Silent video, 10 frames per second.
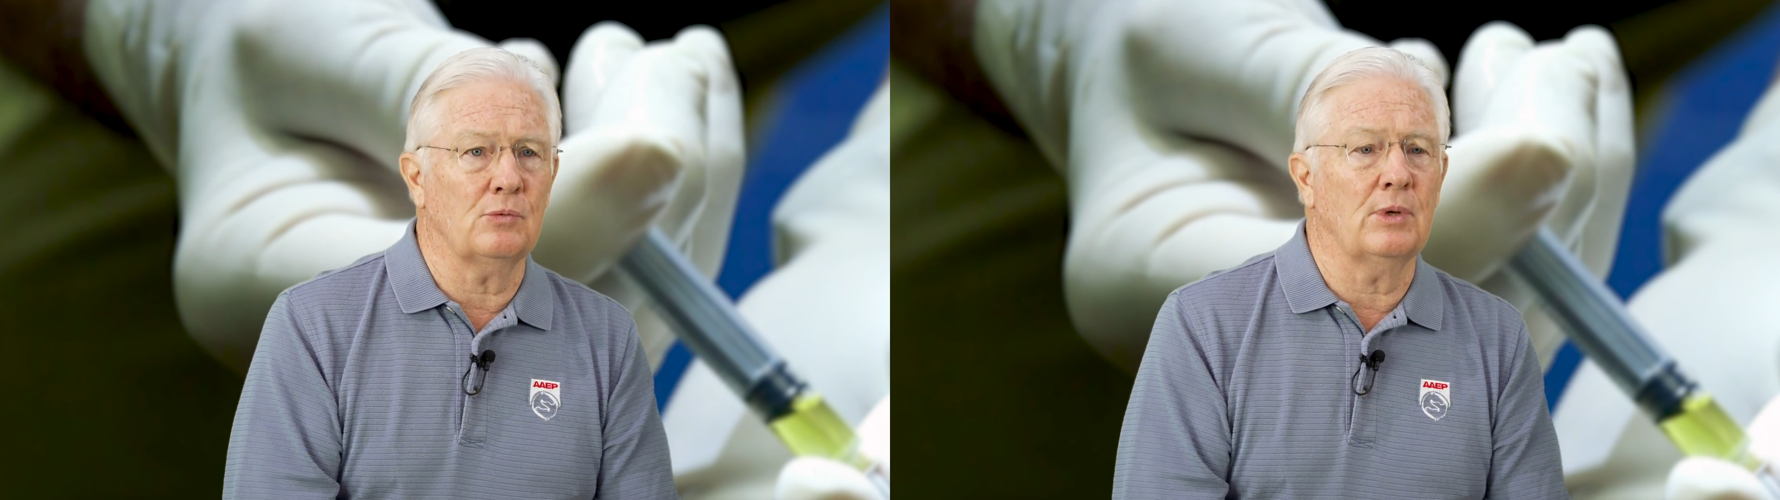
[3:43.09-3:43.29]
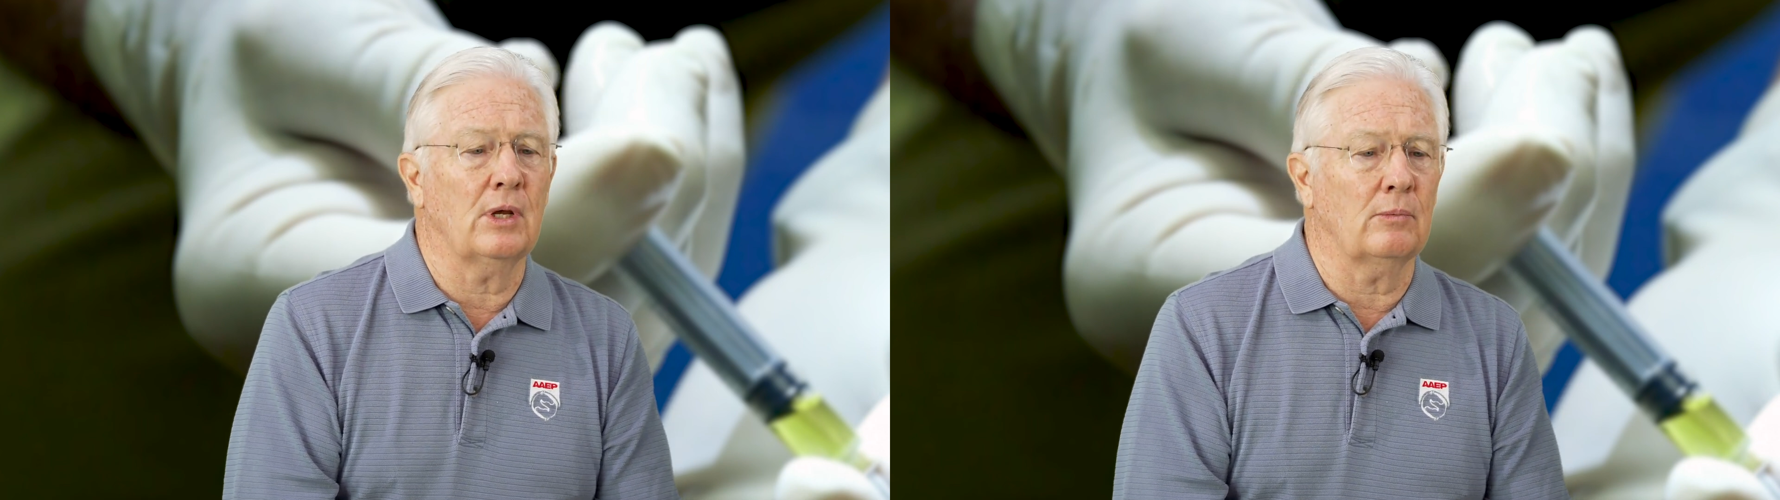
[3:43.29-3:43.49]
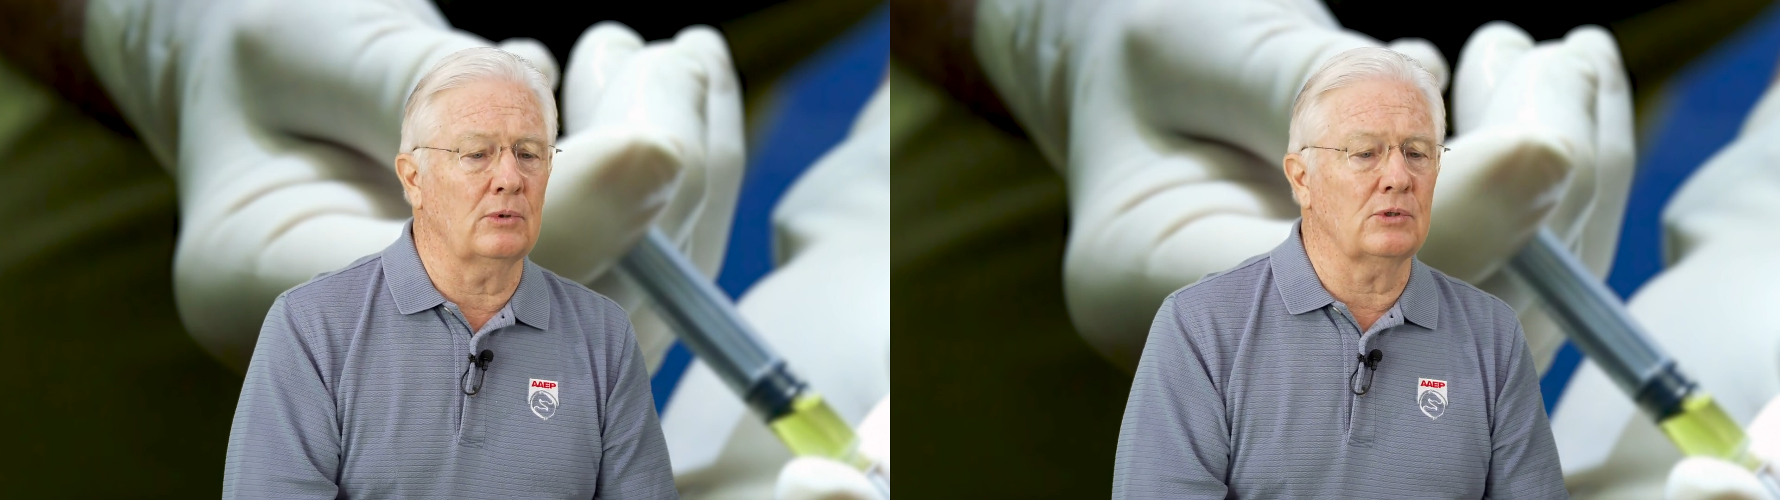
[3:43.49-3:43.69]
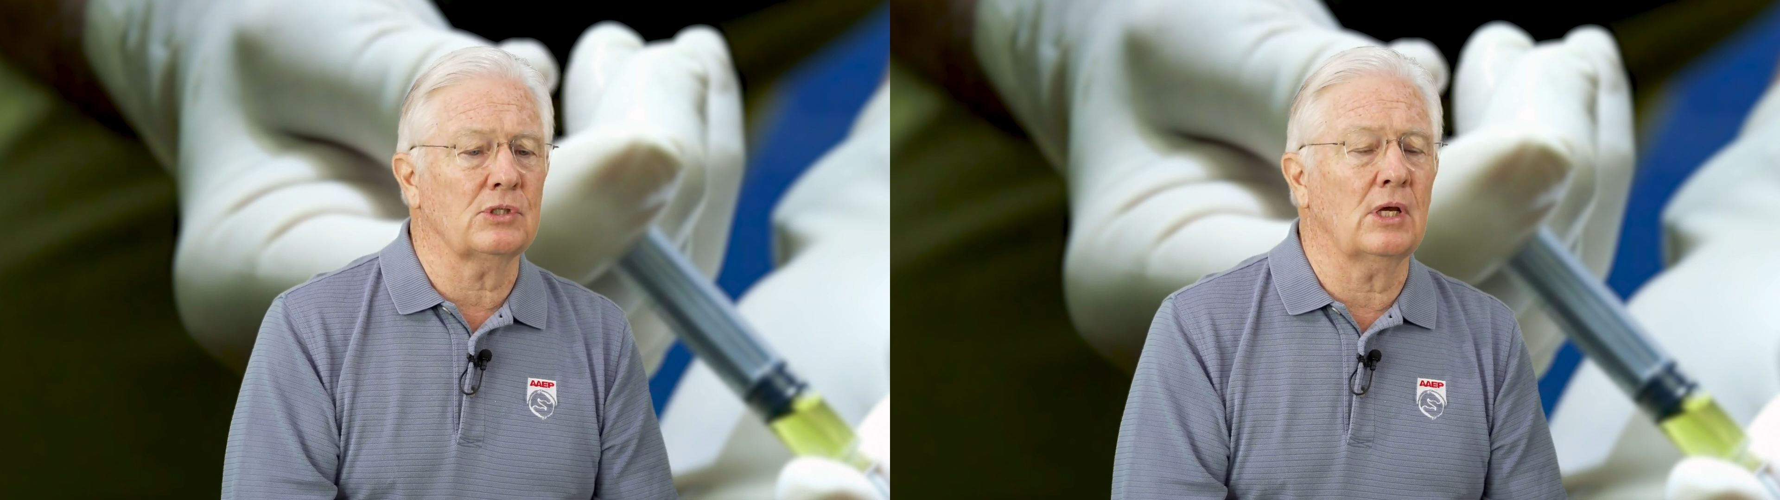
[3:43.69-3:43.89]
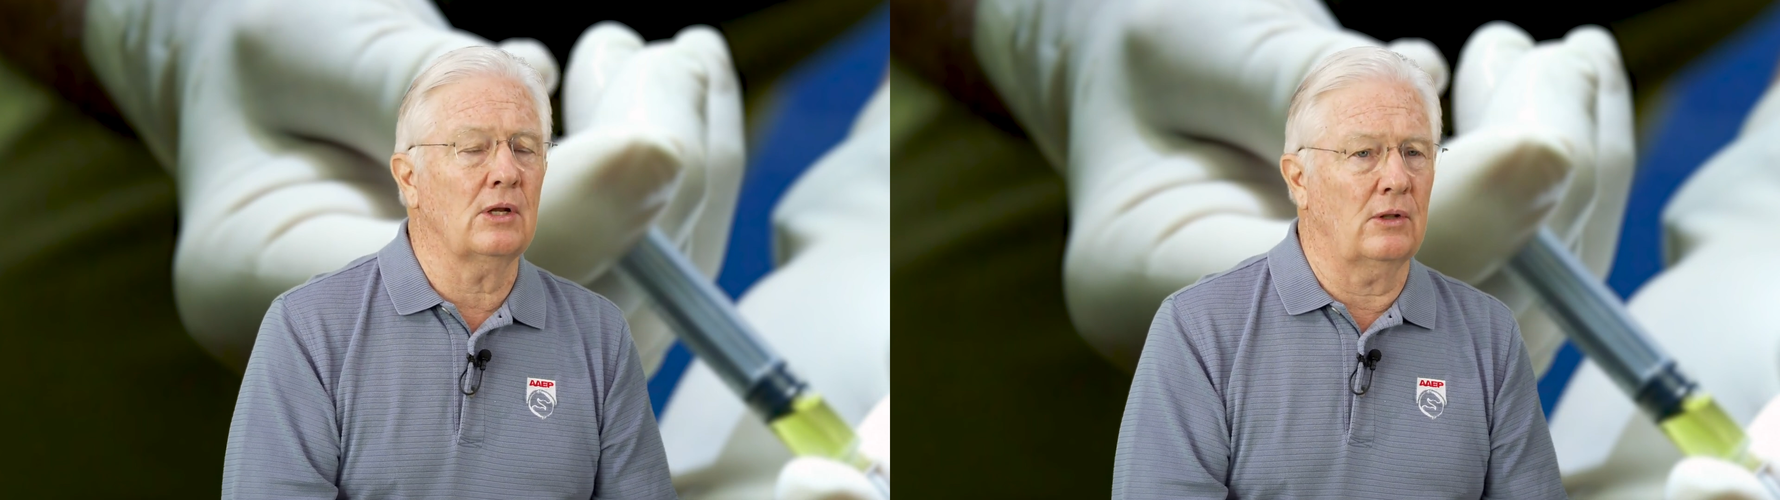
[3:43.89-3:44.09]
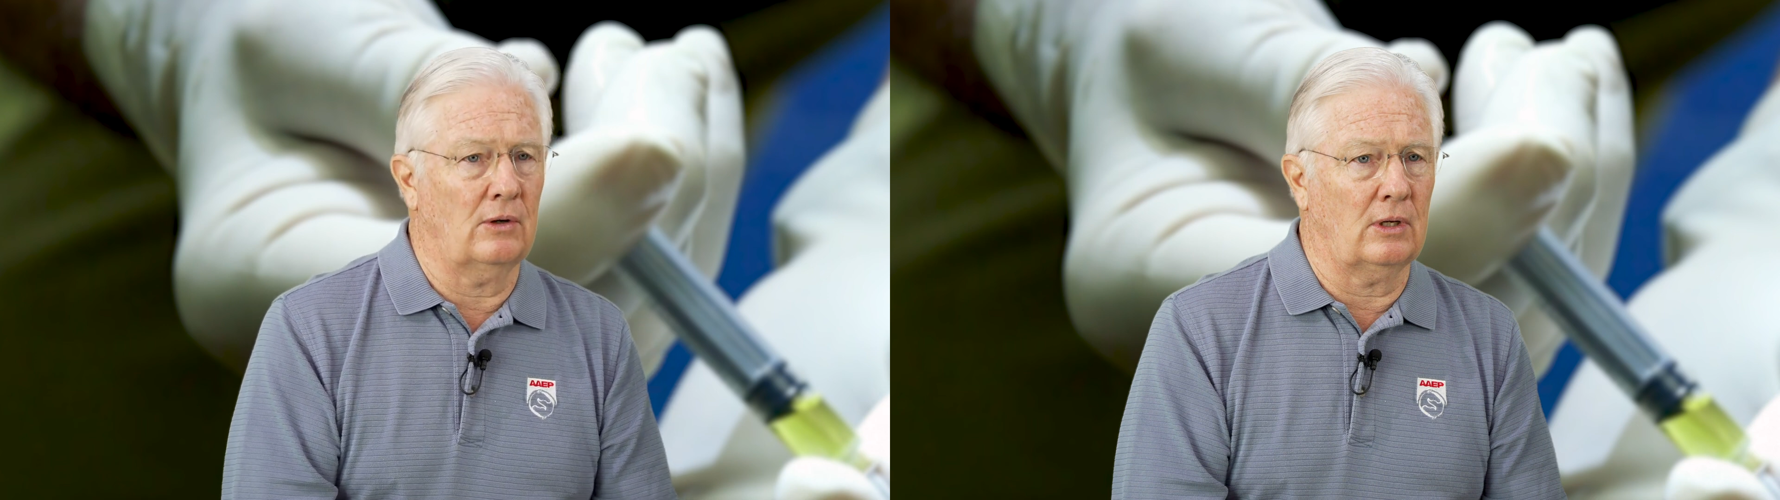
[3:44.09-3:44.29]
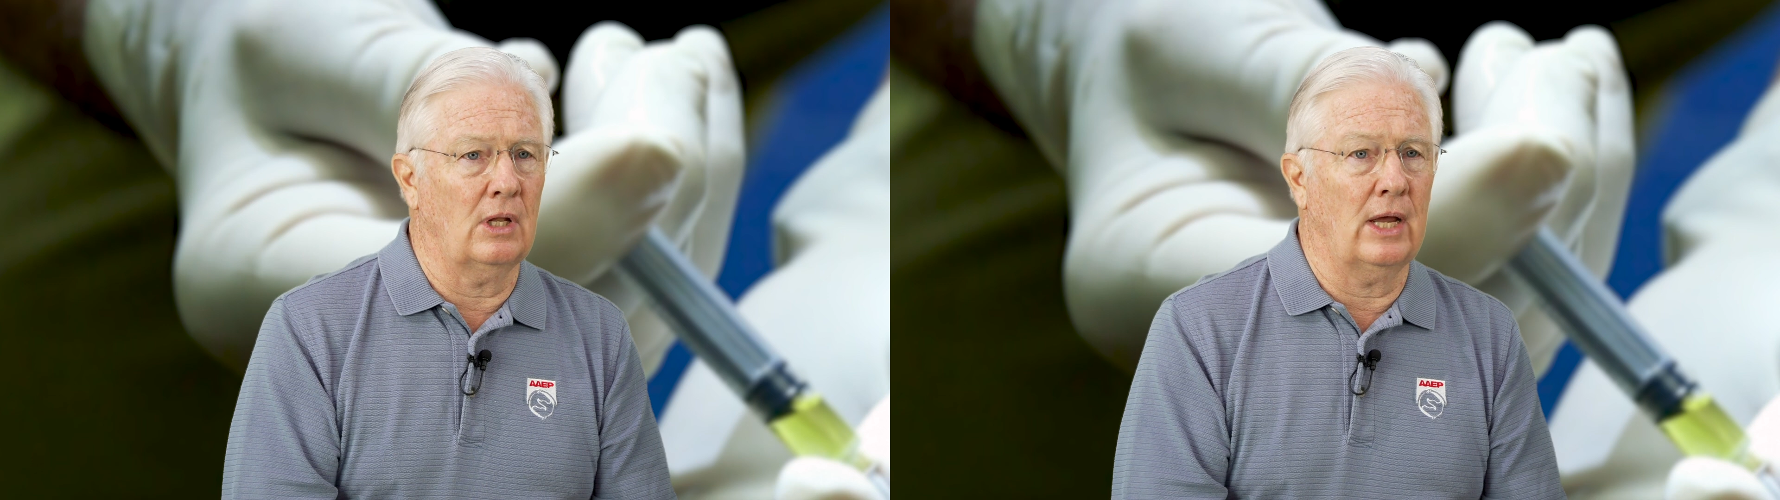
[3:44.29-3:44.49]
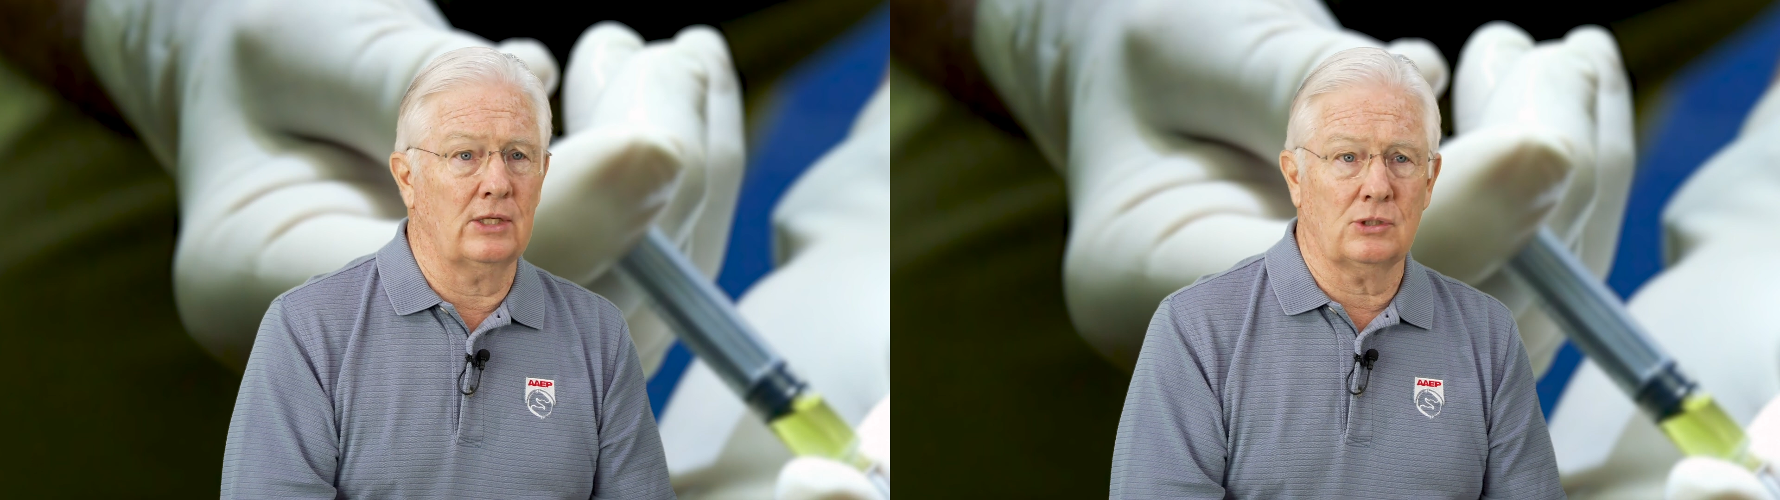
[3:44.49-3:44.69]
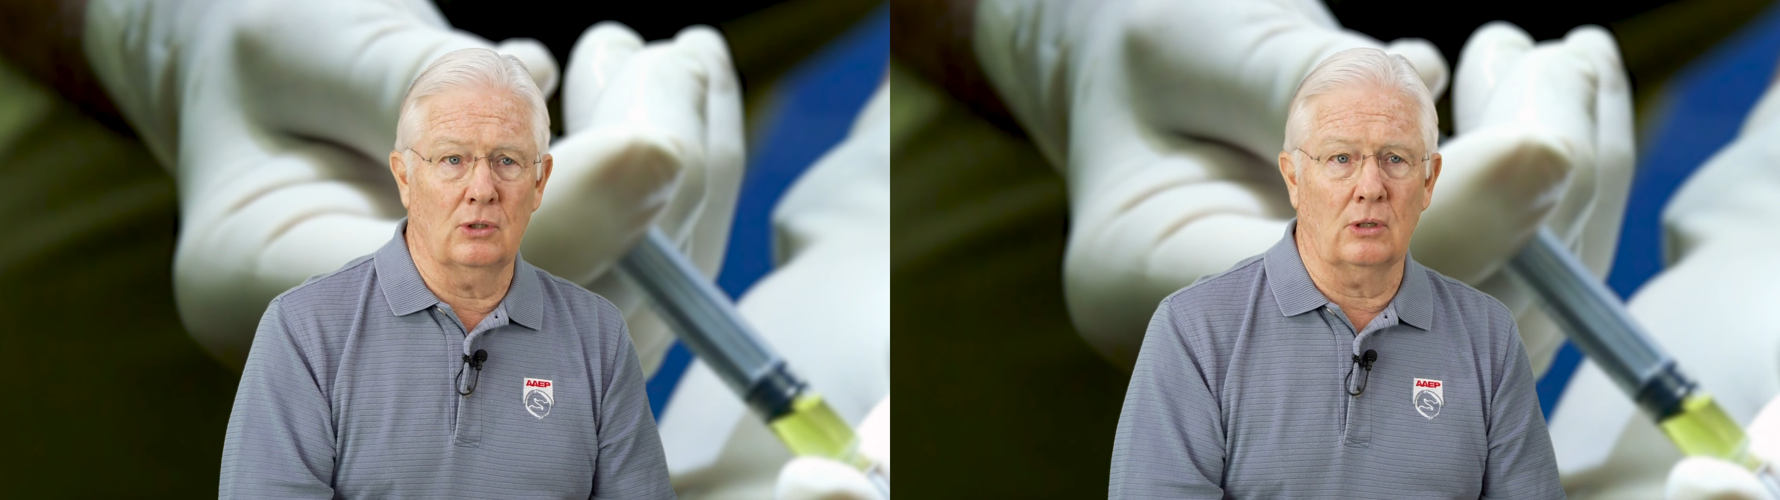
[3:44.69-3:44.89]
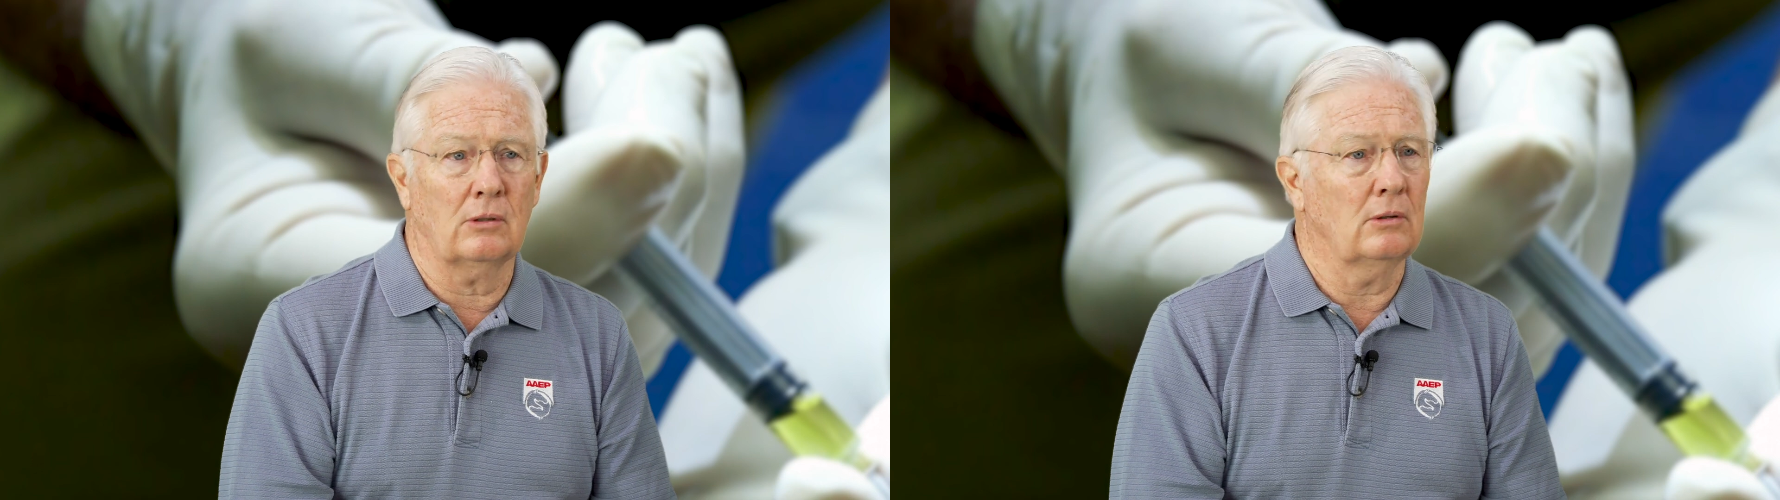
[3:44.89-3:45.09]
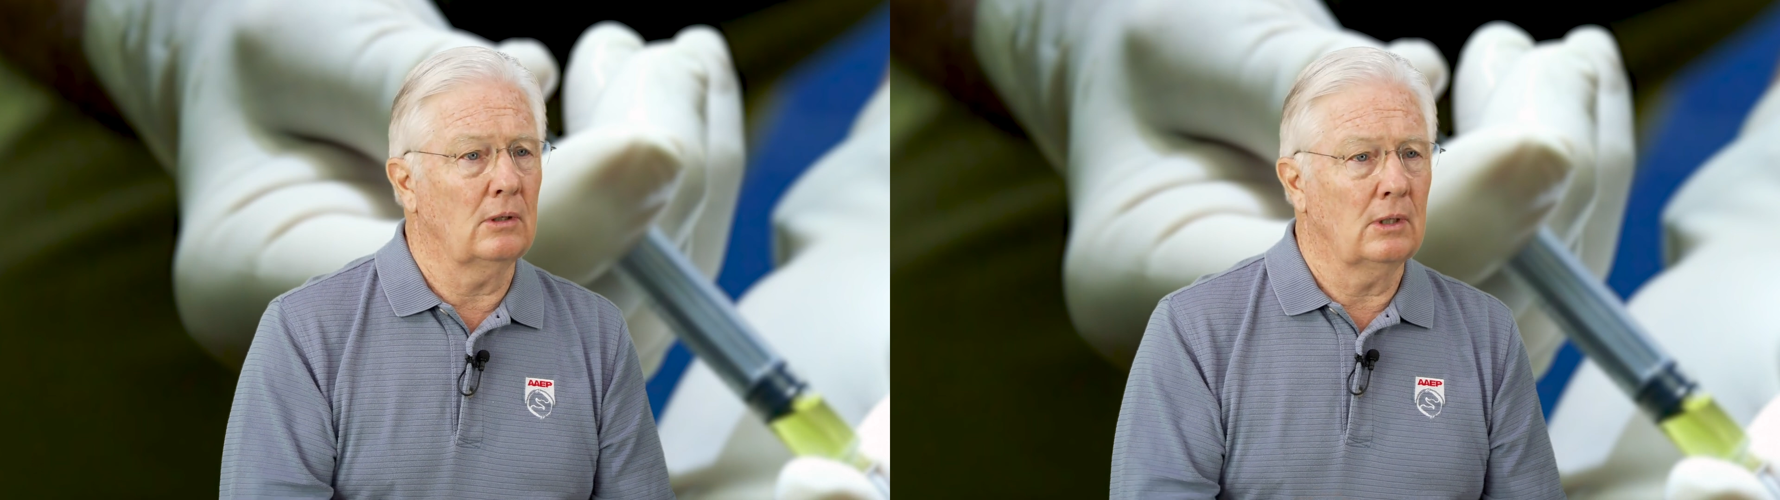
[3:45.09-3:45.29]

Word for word: to be able to say to their clients, look,